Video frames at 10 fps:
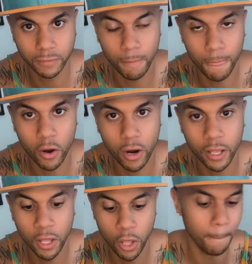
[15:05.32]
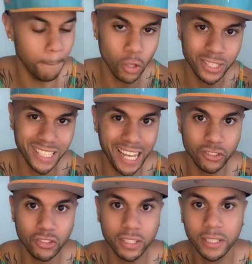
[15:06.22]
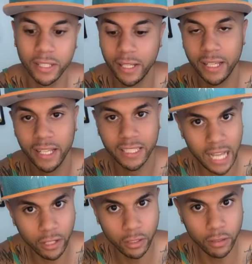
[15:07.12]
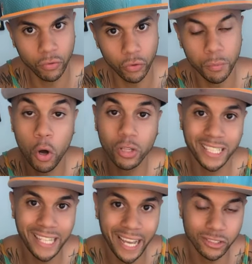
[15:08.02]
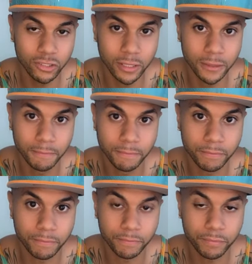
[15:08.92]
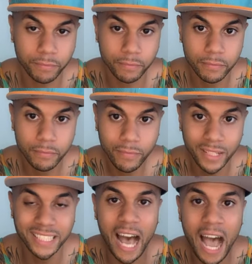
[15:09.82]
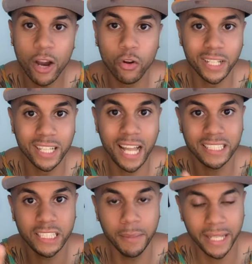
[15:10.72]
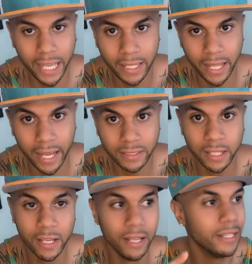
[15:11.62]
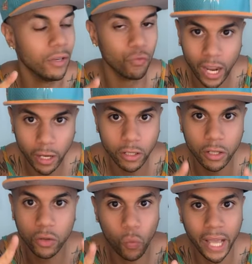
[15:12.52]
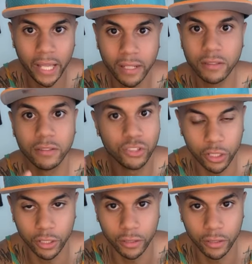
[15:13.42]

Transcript: All right. Maltodextrin is not good for you. Maltodextrin is higher on the glycemic index than regular white sugar.